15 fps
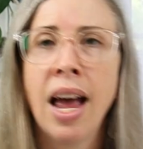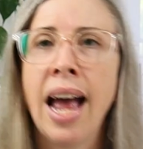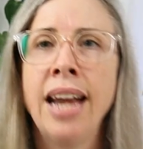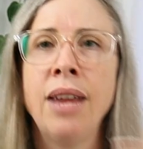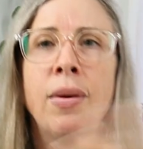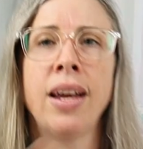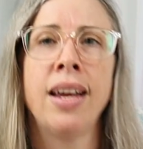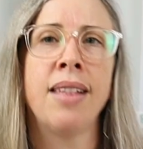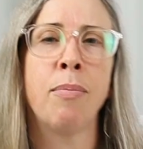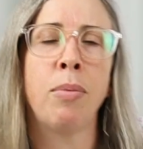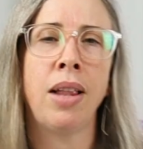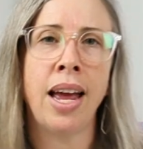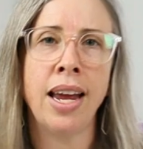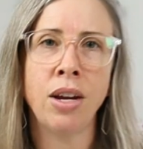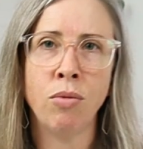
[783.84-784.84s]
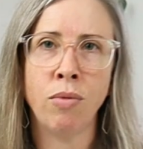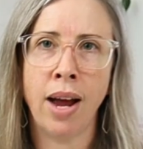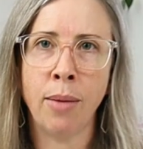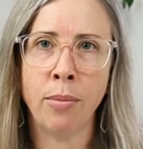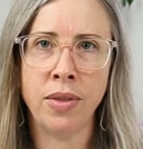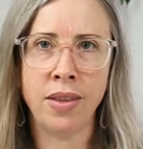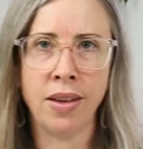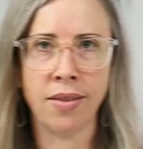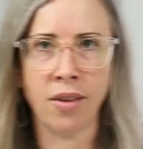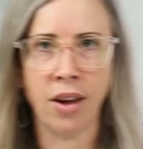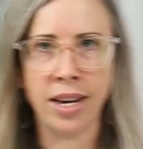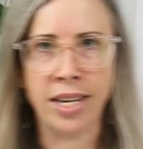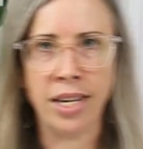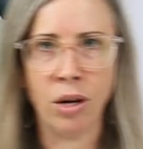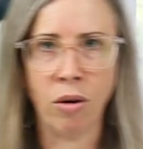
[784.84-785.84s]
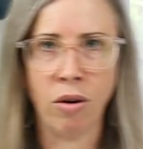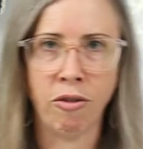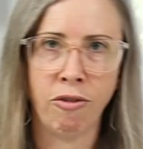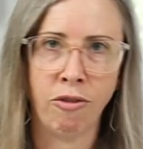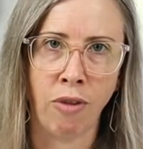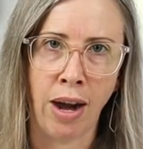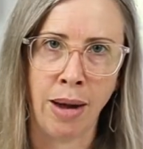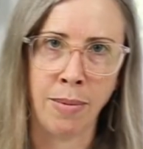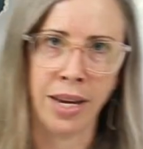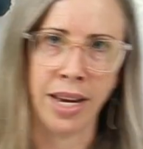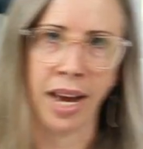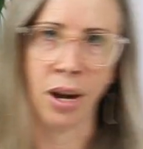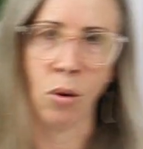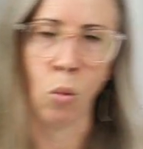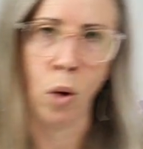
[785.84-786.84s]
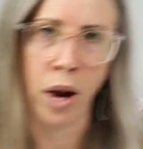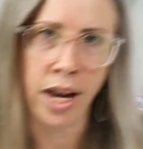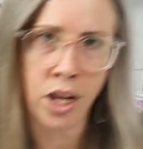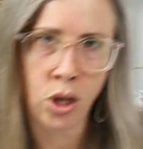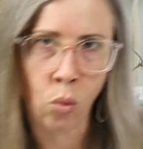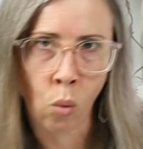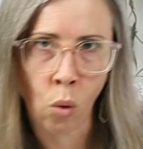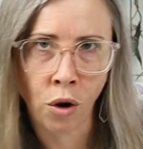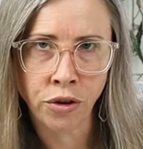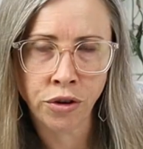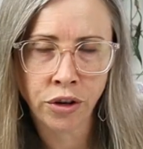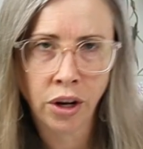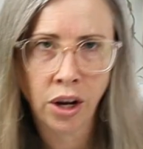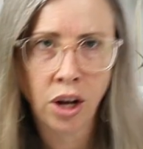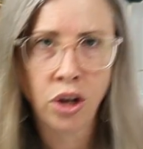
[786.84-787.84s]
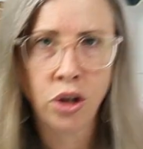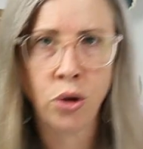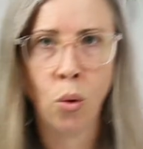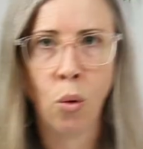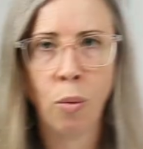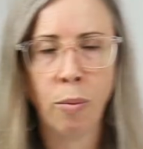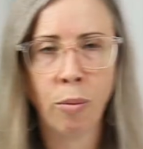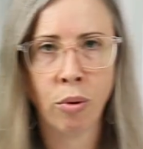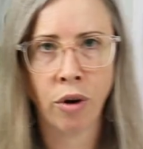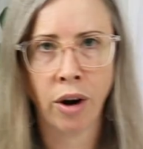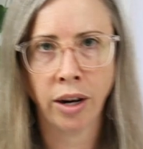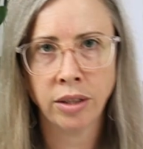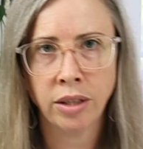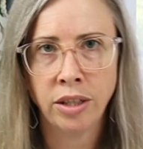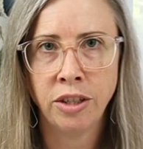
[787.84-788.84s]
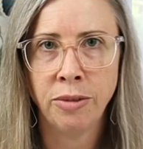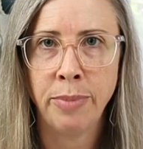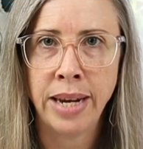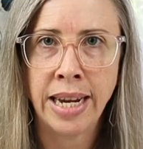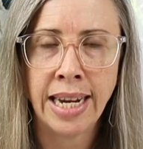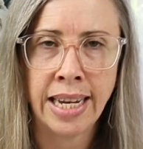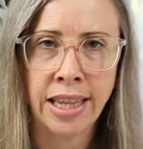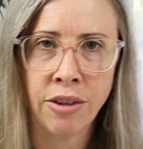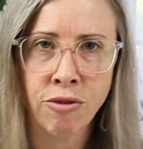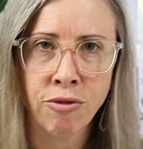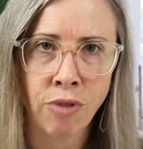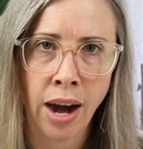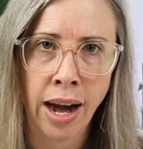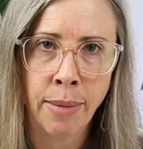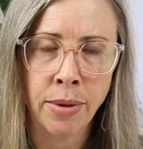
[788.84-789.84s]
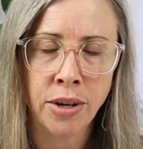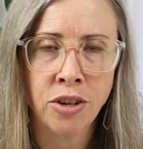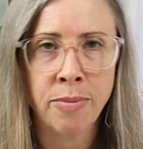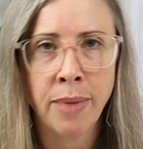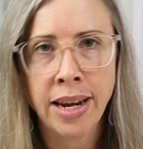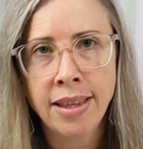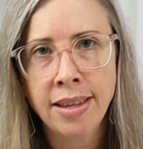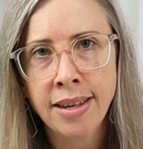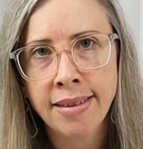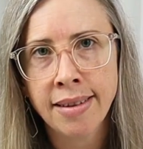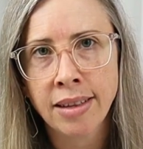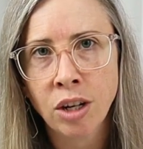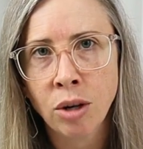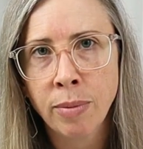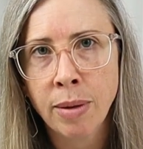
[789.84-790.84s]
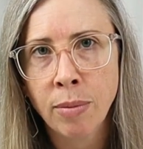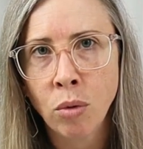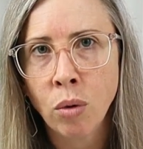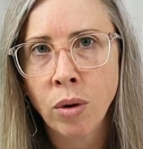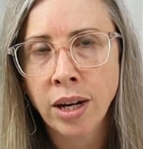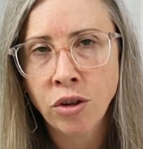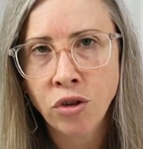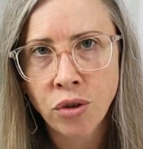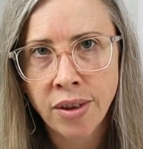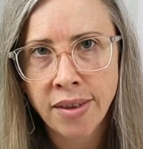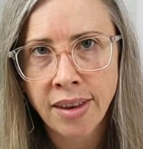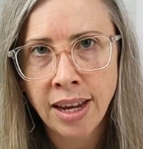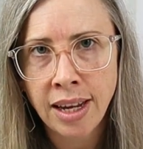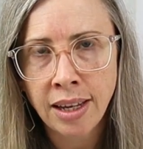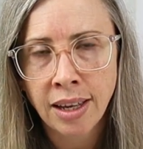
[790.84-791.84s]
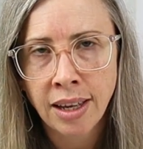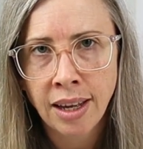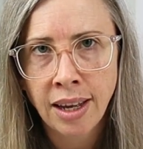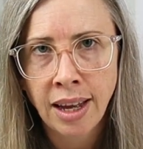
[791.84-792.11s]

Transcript: Anyway, it's playing around with this idea of framing and where you want your product to be in the frame to make things a little bit more interesting.